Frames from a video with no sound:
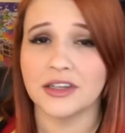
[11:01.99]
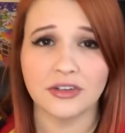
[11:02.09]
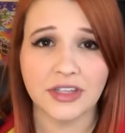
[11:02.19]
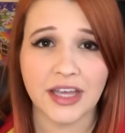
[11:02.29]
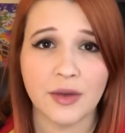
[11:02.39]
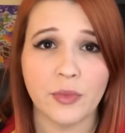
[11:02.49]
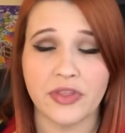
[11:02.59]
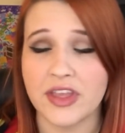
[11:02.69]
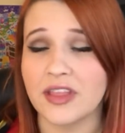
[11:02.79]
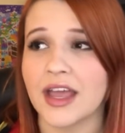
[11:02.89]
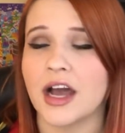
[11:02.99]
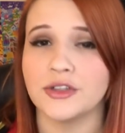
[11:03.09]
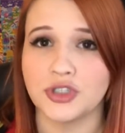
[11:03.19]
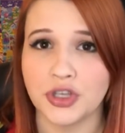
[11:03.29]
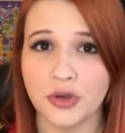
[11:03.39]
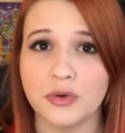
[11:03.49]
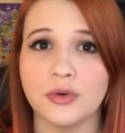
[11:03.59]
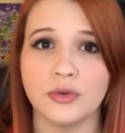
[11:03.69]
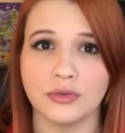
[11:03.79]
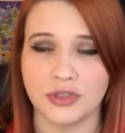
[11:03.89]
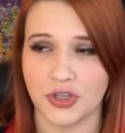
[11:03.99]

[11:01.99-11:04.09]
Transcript: literally within like a two